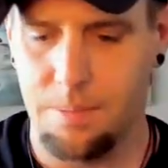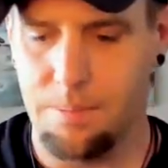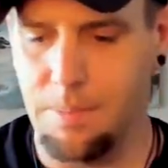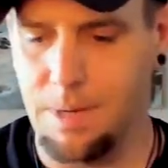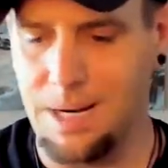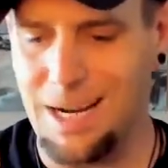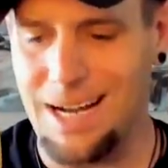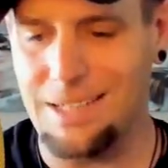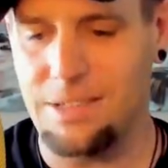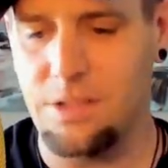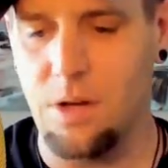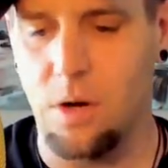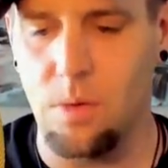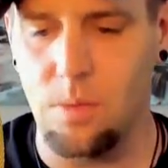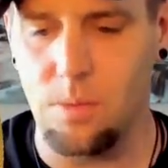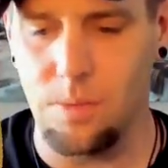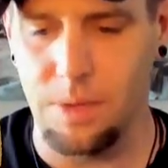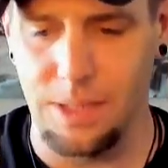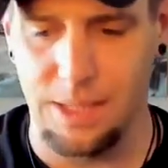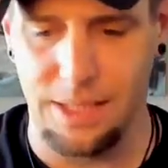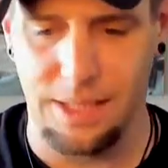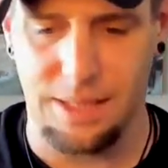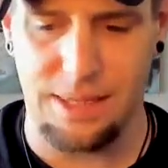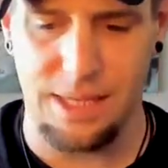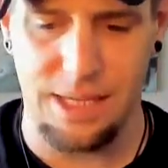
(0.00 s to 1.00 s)
But I don't
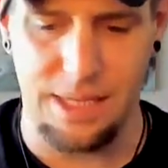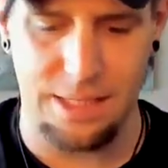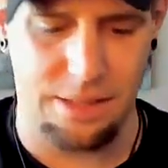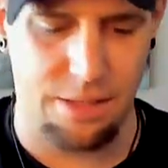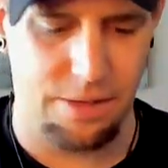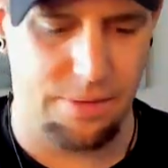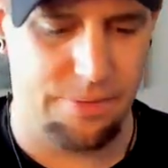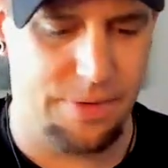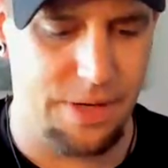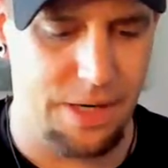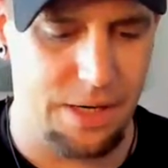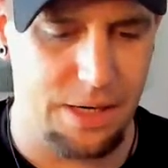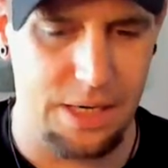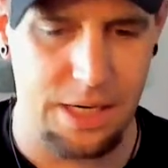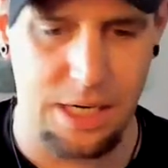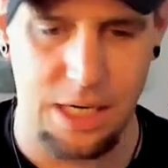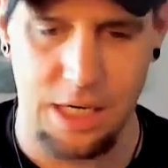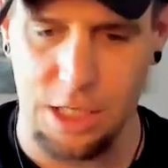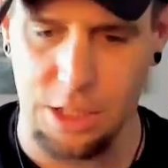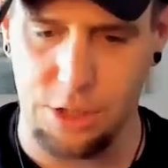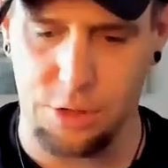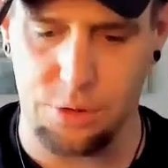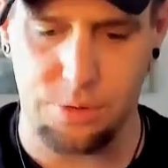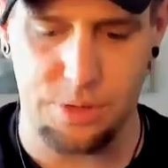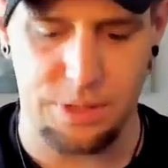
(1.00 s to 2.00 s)
really think they're very
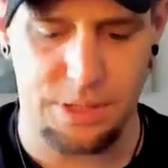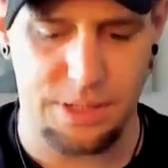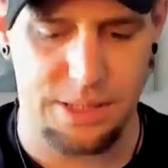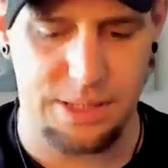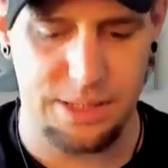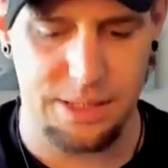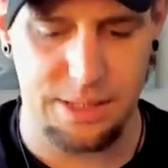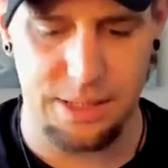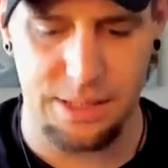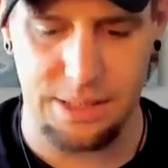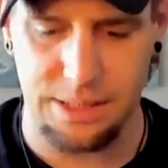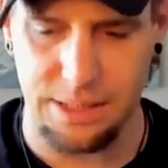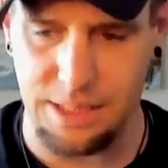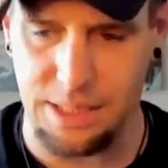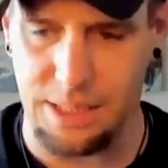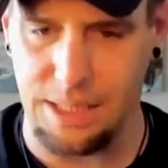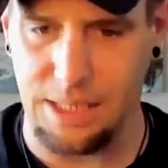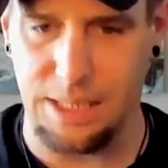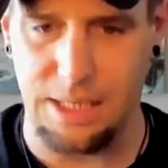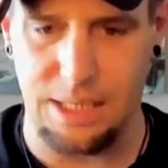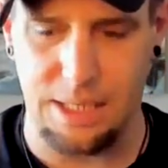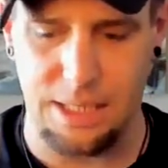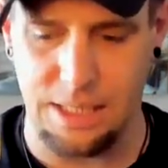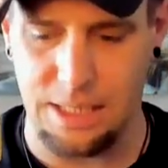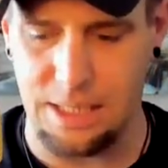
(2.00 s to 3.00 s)
interested
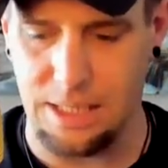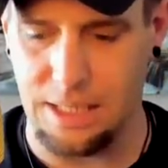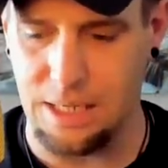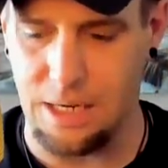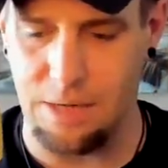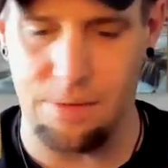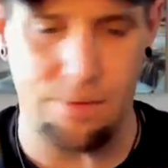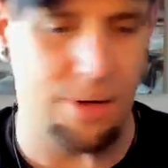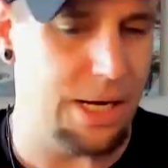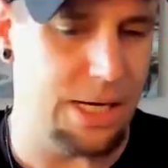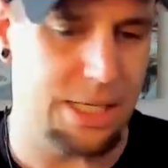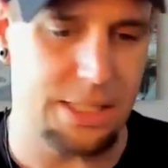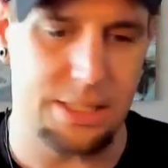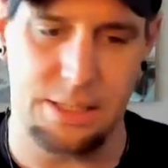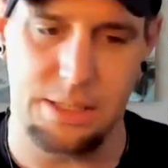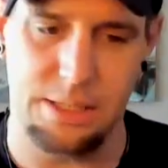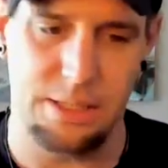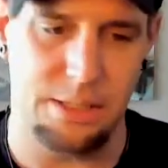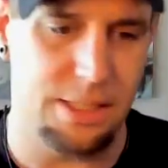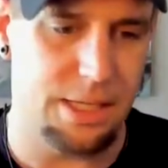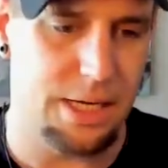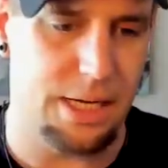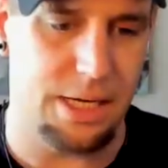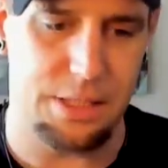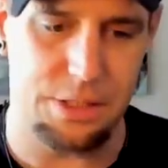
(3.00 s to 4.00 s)
in a
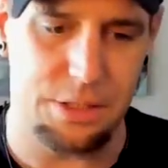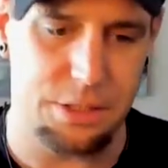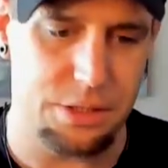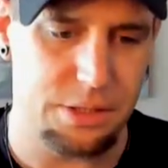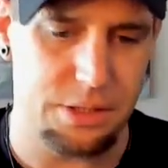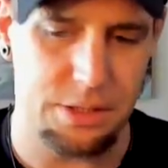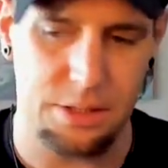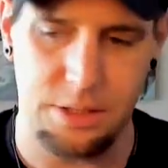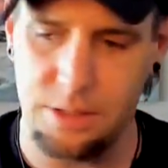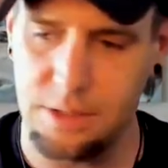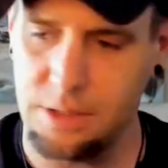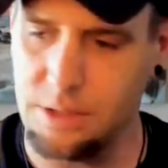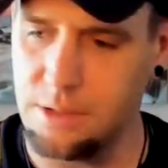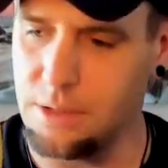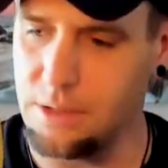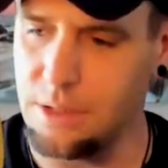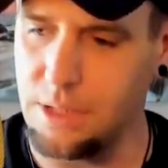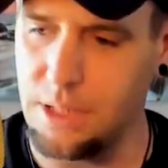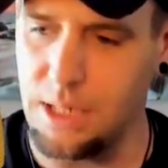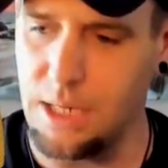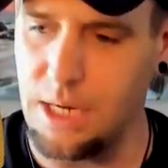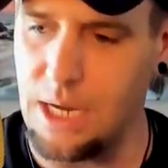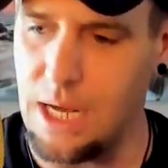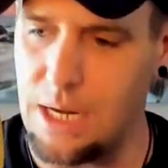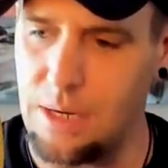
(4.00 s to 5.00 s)
reconciliation.
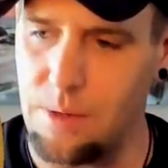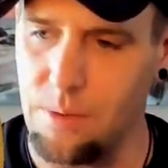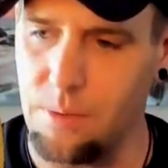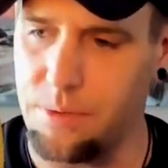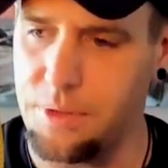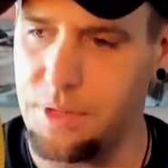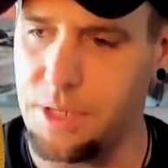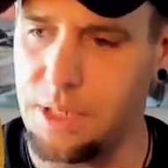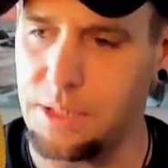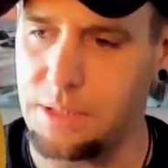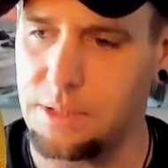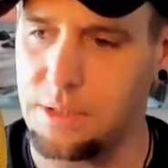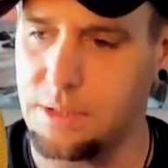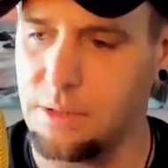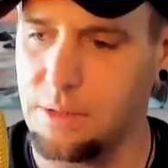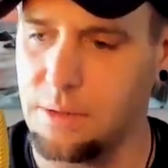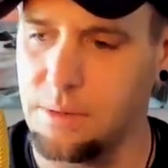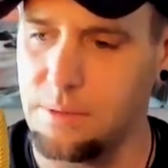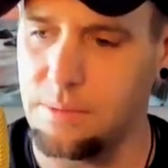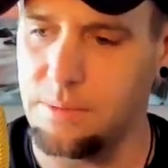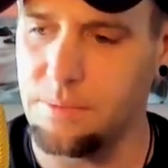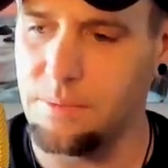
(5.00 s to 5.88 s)
Okay, I don't think so.